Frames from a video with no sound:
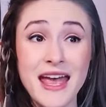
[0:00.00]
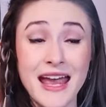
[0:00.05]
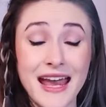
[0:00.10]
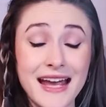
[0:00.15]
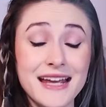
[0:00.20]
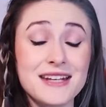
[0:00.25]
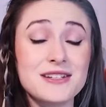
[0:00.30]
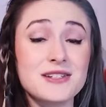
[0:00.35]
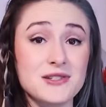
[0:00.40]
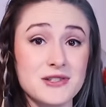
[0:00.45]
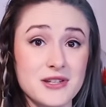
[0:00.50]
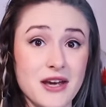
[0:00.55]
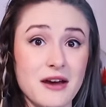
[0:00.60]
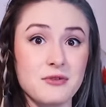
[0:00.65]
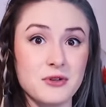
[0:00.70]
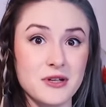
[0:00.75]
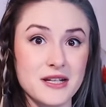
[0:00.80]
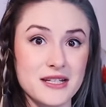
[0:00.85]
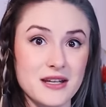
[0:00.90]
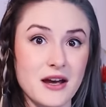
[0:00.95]
and
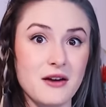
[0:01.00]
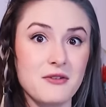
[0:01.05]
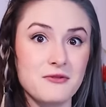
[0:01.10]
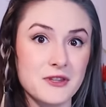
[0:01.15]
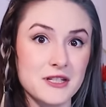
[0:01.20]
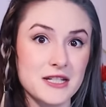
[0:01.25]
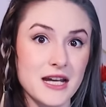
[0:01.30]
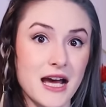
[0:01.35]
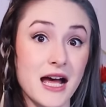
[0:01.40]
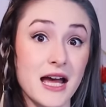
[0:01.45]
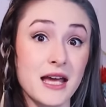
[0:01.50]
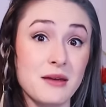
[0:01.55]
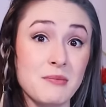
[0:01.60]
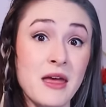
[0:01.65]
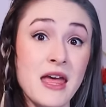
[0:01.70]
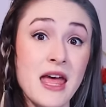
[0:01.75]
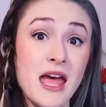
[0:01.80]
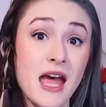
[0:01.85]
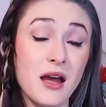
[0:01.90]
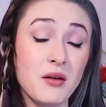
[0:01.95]
discoveries of the
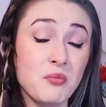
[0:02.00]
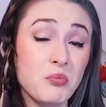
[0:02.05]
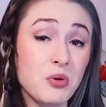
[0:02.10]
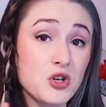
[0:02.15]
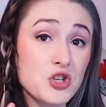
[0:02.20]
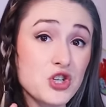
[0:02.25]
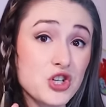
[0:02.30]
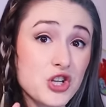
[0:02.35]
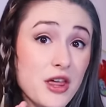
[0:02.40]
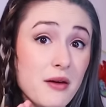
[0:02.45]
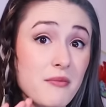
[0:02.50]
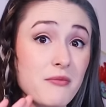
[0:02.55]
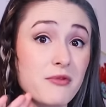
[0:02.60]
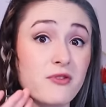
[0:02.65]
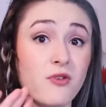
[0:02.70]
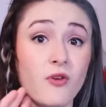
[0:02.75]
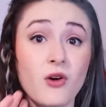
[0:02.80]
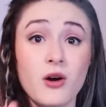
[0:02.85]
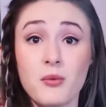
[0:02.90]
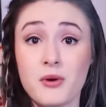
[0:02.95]
time and pushed them
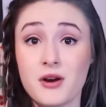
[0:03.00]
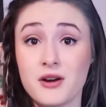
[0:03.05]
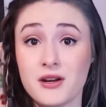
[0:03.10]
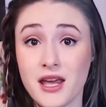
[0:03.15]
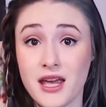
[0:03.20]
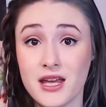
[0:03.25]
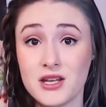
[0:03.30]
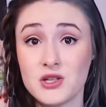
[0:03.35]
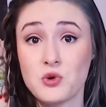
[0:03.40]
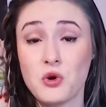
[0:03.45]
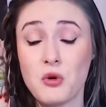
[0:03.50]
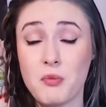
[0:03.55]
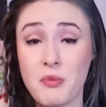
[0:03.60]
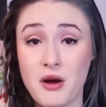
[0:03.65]
forward into a